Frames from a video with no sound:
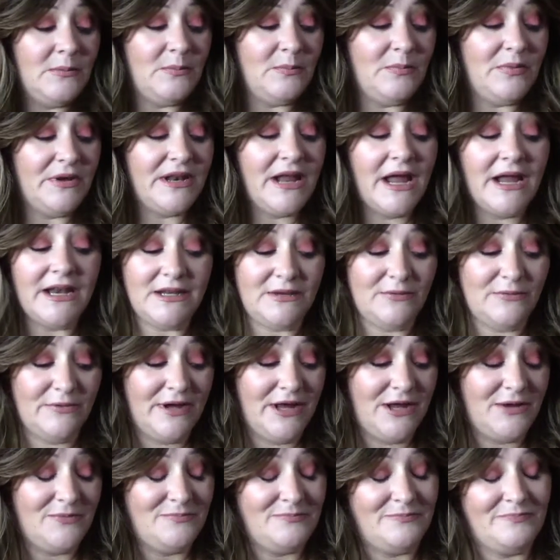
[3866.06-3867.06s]
But
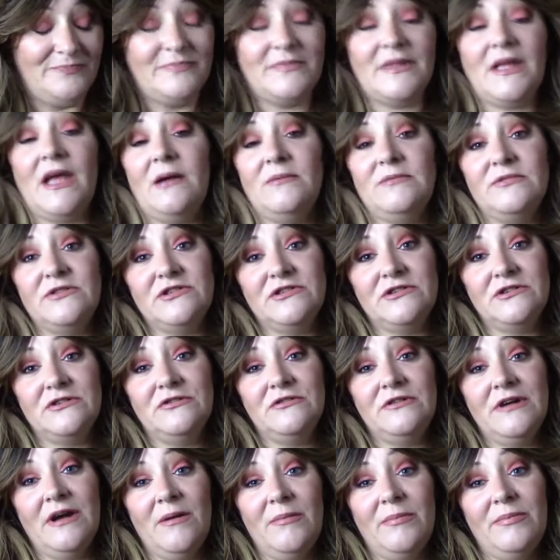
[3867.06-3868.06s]
anyway, I'm sure
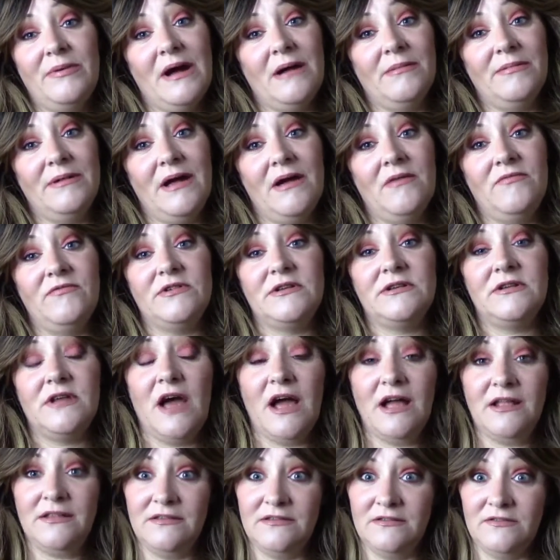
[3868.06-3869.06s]
you probably have
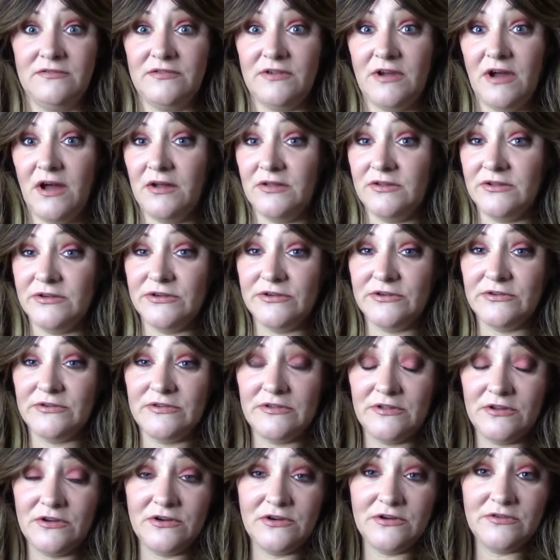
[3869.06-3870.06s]
tons of colors
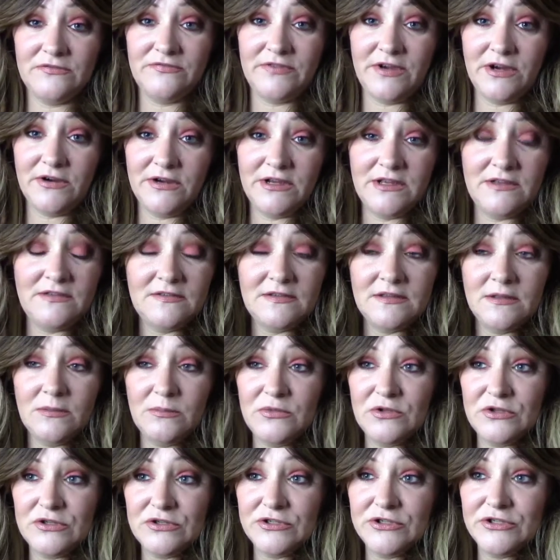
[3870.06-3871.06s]
that are very
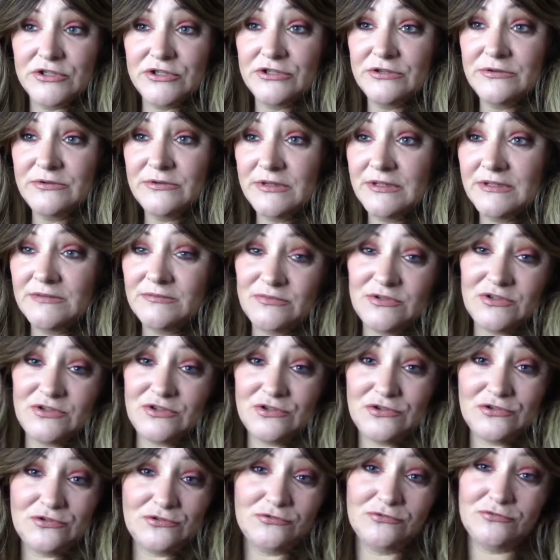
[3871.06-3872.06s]
similar
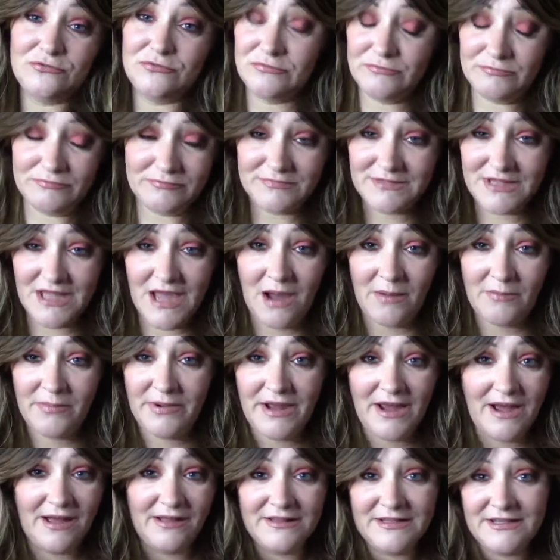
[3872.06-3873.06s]
to that
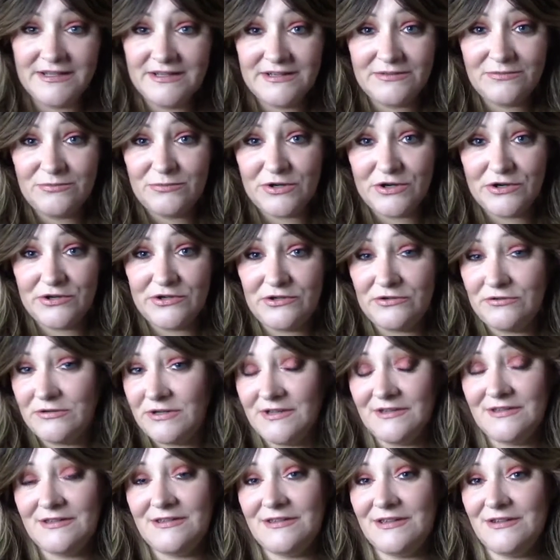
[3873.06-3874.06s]
palette where you
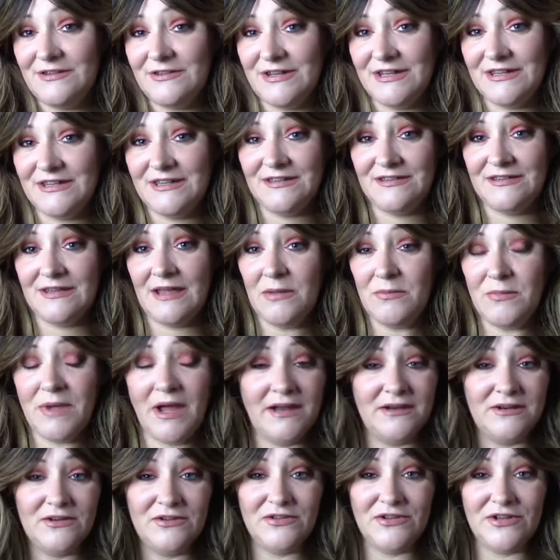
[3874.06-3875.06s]
can still get the same
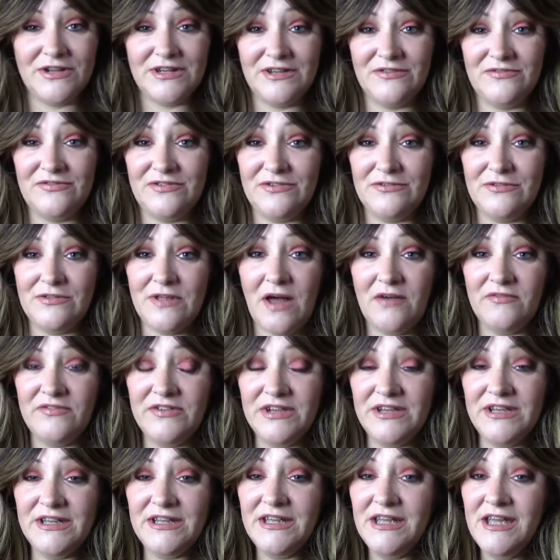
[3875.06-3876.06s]
kind of look if you love
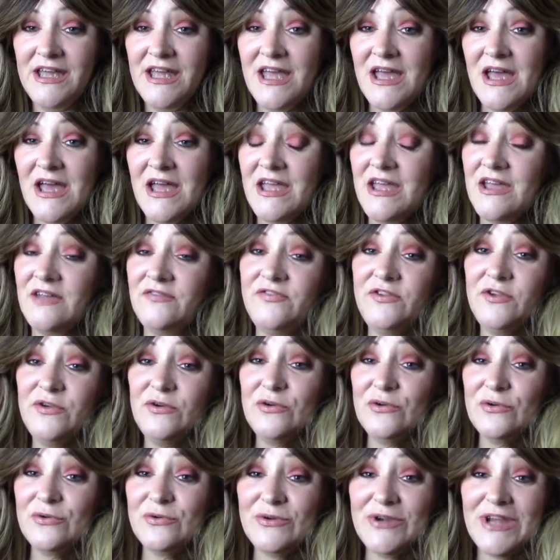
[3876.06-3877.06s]
it. If
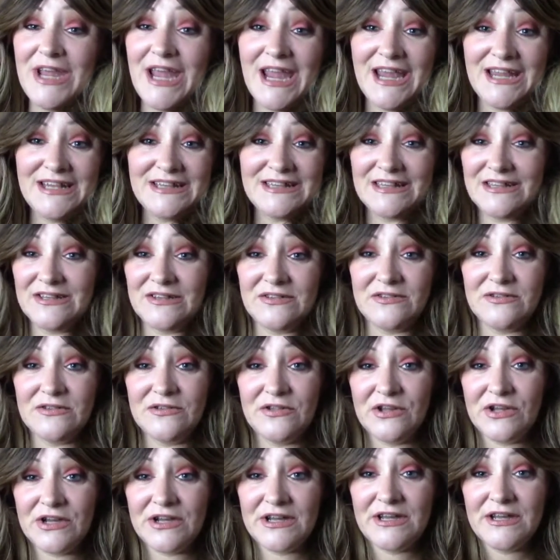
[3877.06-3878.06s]
you create this
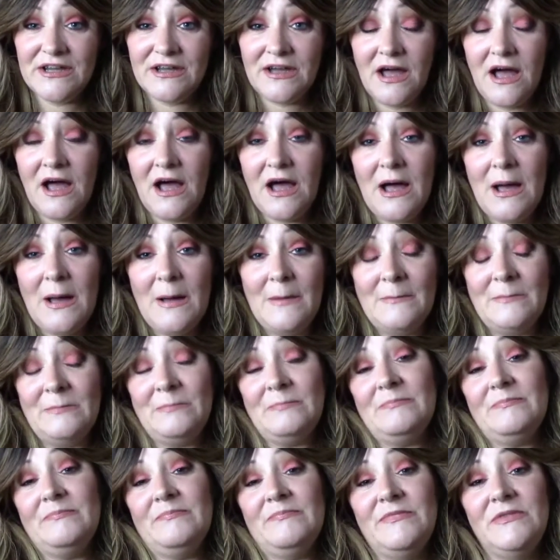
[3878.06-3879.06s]
look,
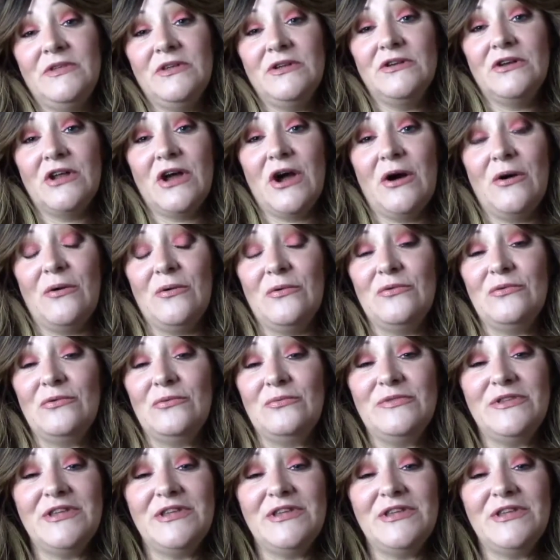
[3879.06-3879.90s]
you know,